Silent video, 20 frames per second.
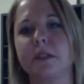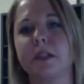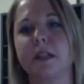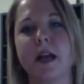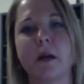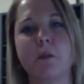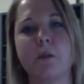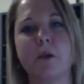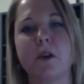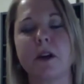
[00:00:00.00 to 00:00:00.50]

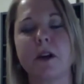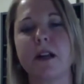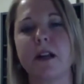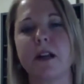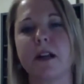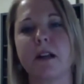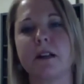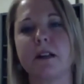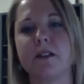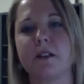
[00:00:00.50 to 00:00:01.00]

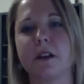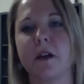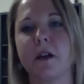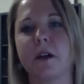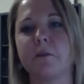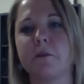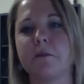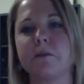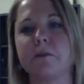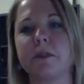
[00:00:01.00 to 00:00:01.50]
collaborating to
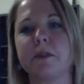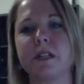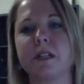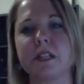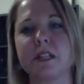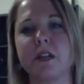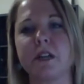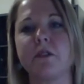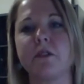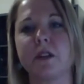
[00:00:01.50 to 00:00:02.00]
help
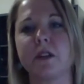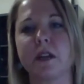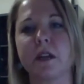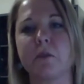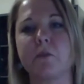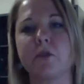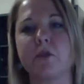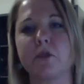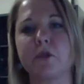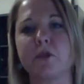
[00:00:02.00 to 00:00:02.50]
continually
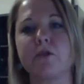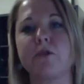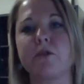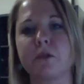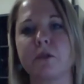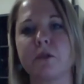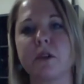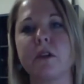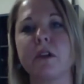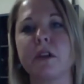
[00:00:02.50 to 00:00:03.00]

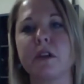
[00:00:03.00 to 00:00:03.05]
improve.